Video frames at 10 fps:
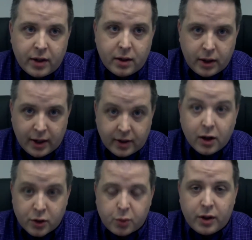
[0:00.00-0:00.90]
that
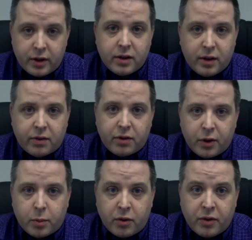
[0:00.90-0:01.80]
it does really deliver
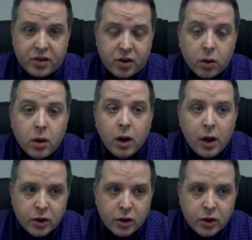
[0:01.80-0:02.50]
for the professional.